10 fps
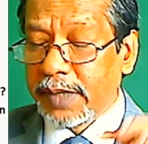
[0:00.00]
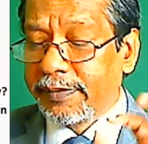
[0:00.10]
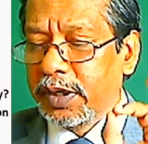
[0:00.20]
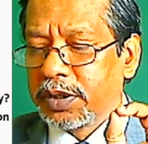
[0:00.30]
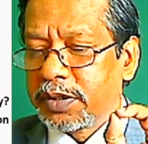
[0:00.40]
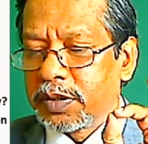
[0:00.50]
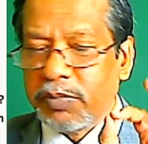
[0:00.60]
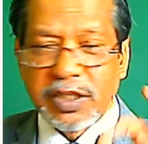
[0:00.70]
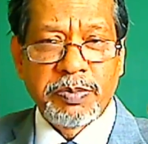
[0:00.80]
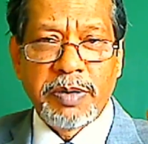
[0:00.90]
Definitions
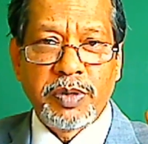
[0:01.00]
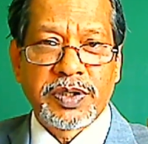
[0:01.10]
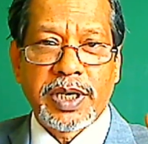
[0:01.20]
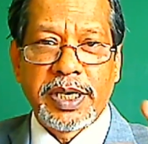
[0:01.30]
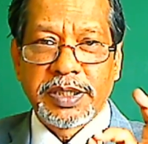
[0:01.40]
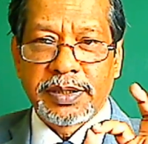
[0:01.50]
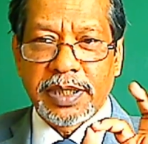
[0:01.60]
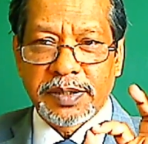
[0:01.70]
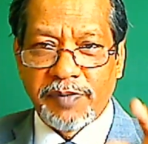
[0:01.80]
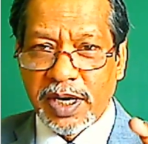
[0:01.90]
must be precise,
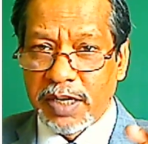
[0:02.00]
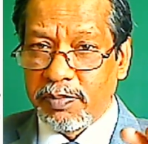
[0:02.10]
that's fine,